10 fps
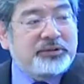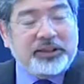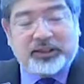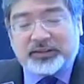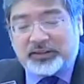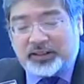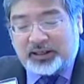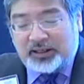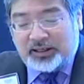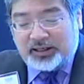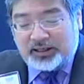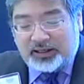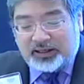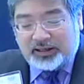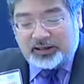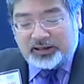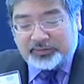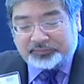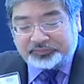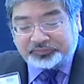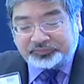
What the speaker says: We get, well,